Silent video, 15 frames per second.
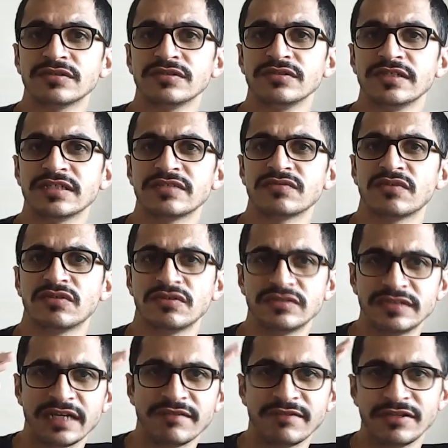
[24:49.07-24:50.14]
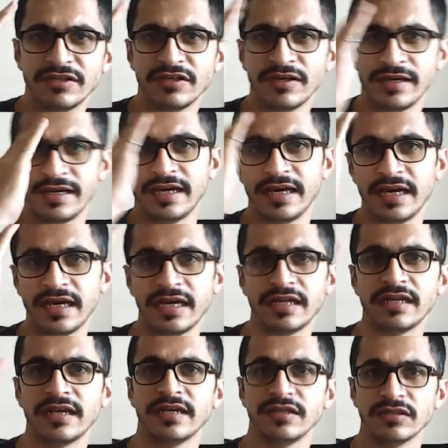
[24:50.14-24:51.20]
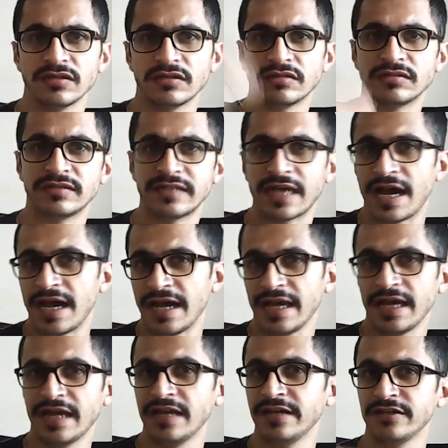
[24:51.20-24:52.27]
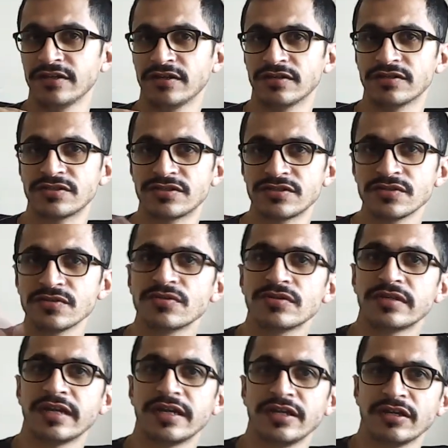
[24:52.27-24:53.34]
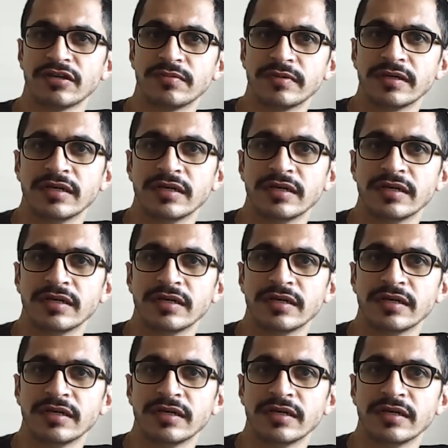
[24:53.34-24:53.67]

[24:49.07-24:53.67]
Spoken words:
you just want to check whether your hair and your tie and your suit and your